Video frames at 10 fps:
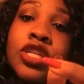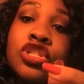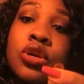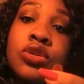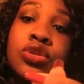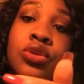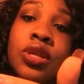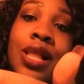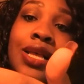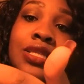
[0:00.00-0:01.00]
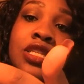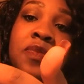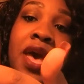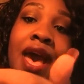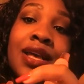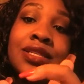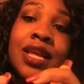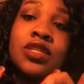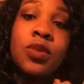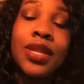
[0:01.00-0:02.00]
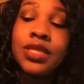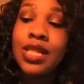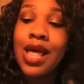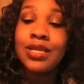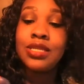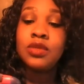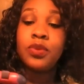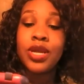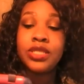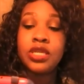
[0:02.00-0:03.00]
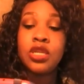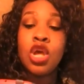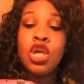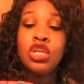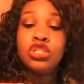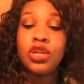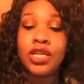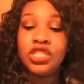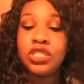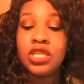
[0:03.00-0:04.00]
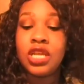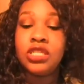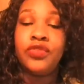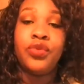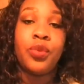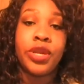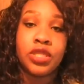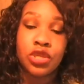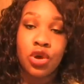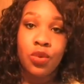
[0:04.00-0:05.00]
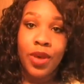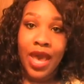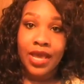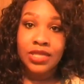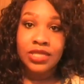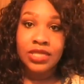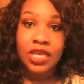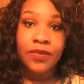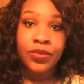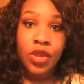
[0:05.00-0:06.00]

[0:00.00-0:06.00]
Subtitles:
it shows you classes past as well as classes present, so that just in case if you wanted to go back and see,